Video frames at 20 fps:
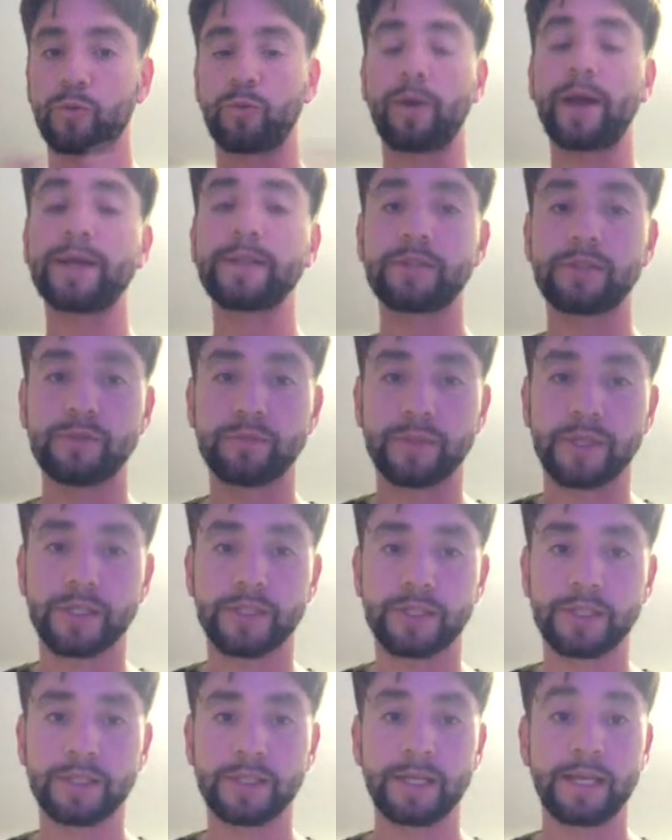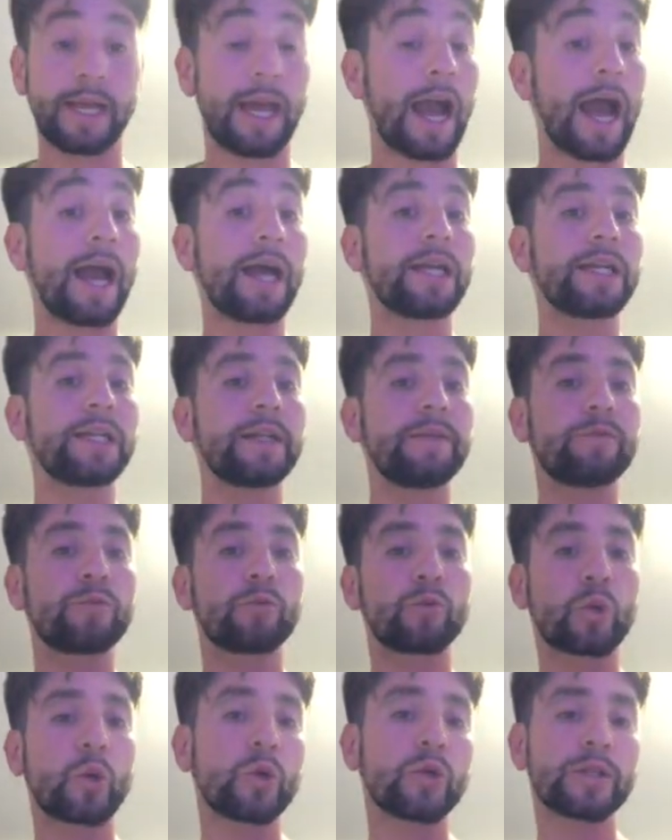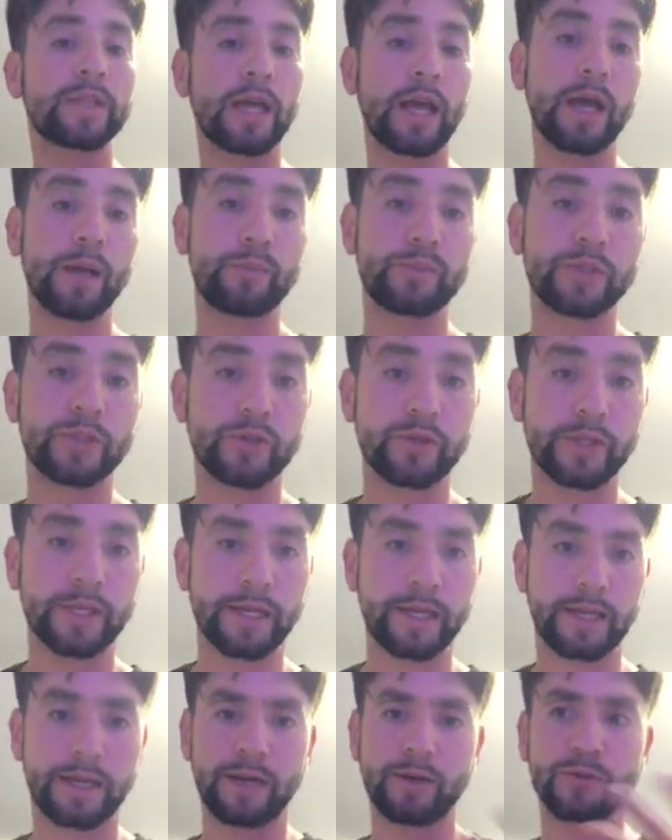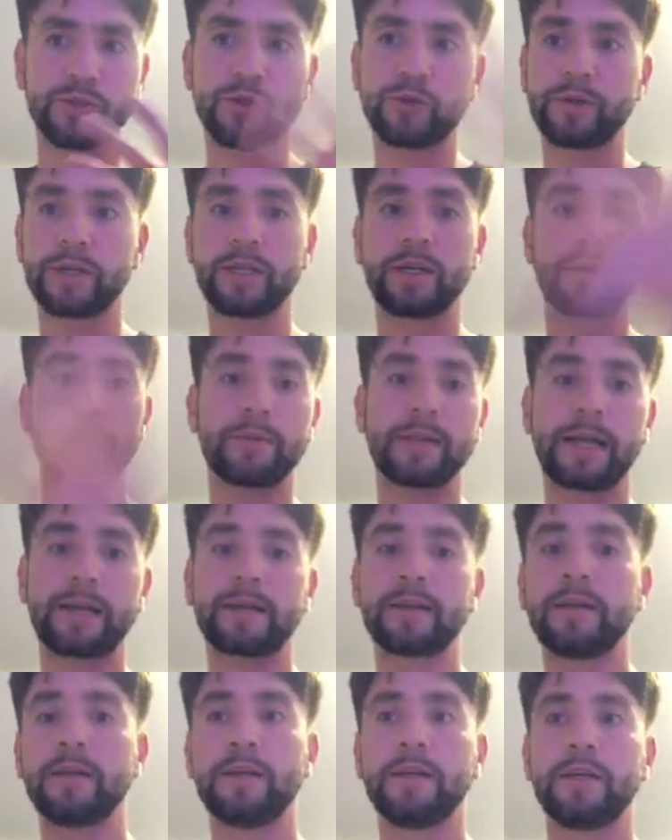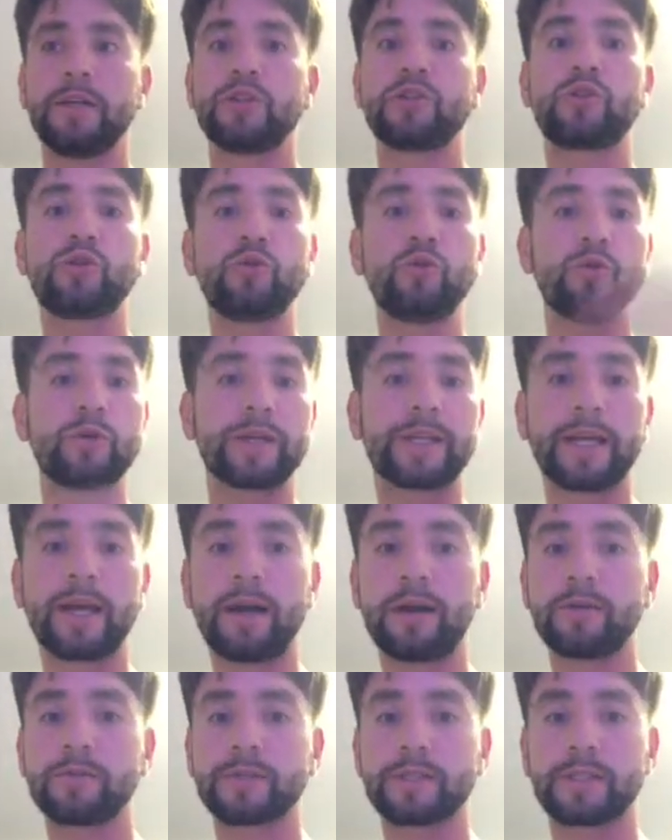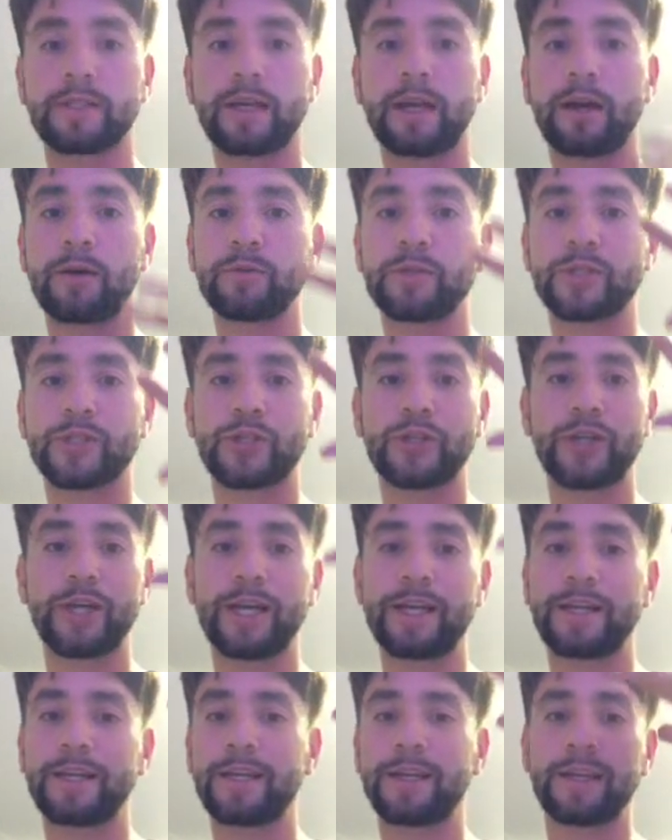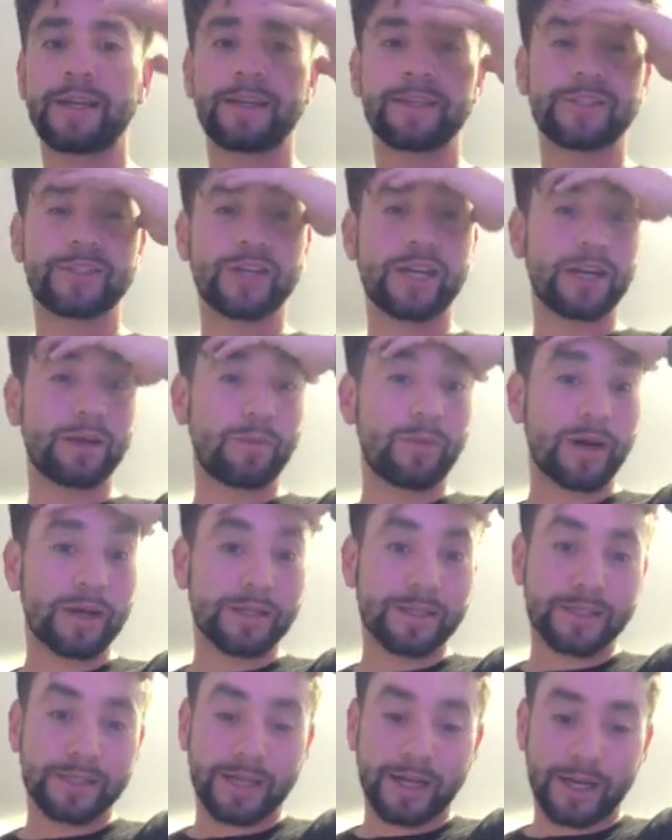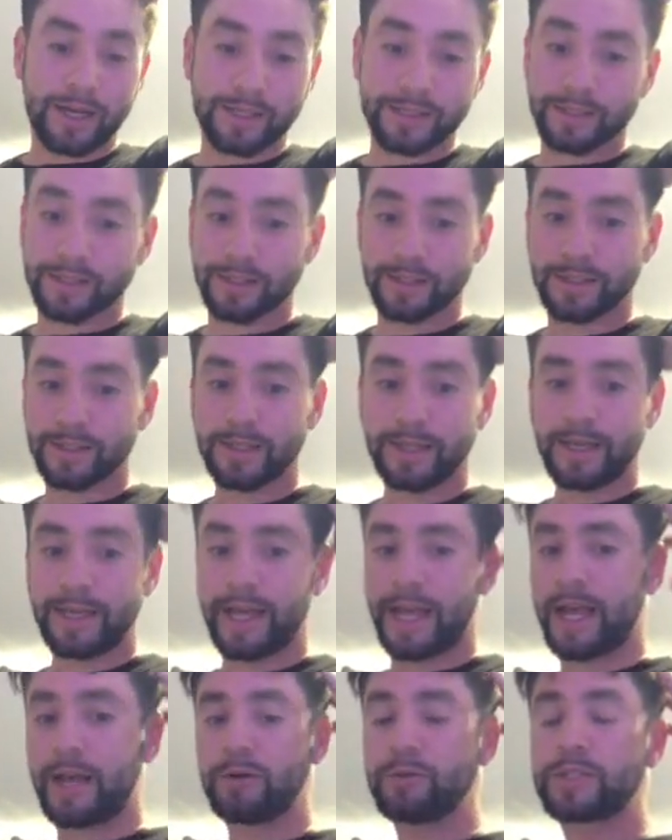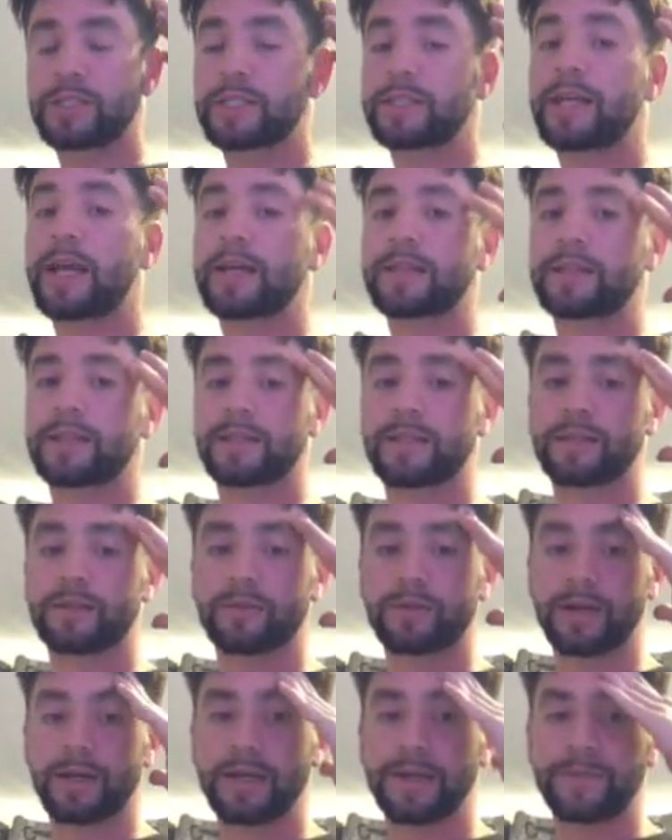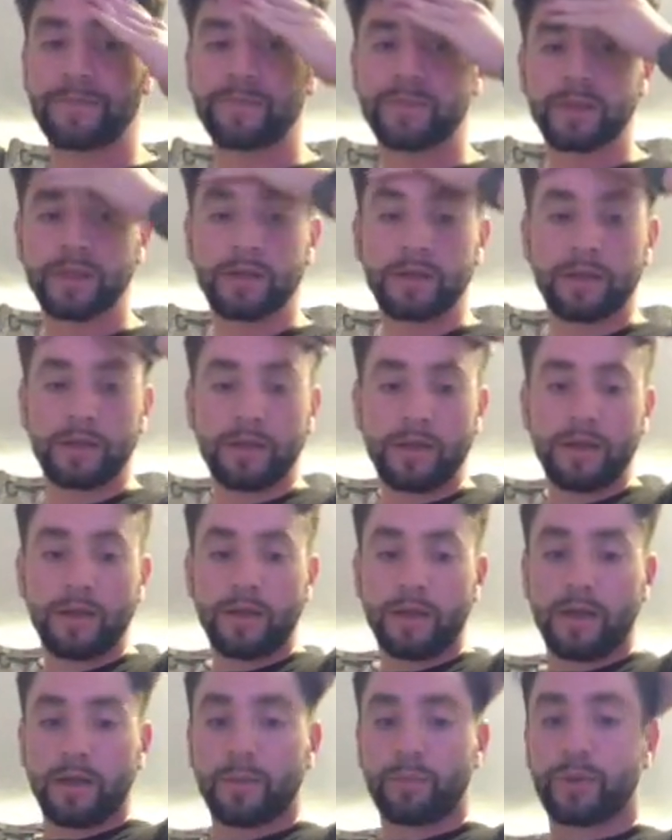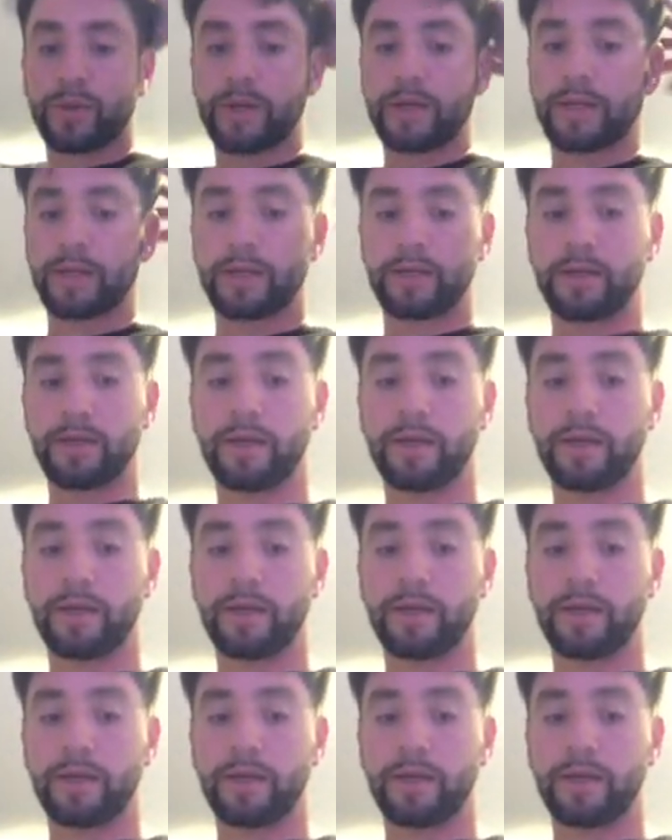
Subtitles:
way too much. I hadn't even recorded the episode yet, and I was already on like 2 accounts that I was creating and trying to monetize, and it was just hectic, right? But